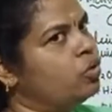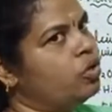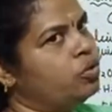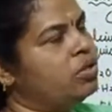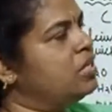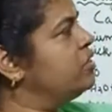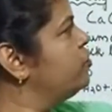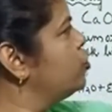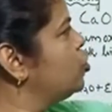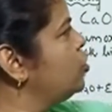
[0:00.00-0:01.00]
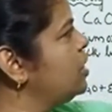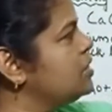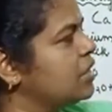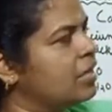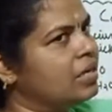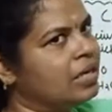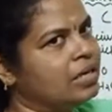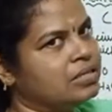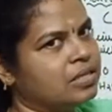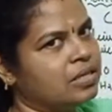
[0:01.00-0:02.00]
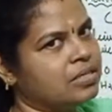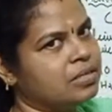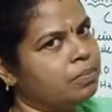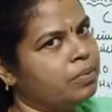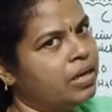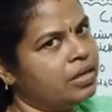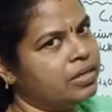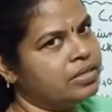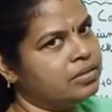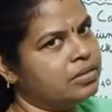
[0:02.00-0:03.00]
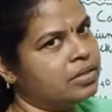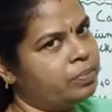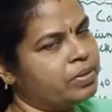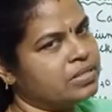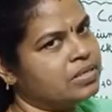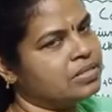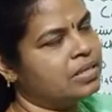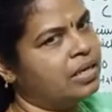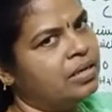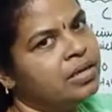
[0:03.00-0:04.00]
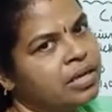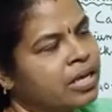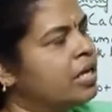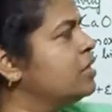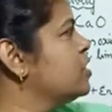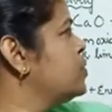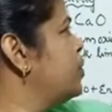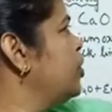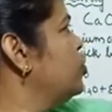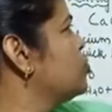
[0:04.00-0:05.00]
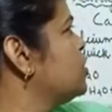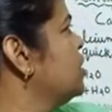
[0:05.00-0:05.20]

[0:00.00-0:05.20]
you that if you show the triangle symbol, it represents that heat is produced.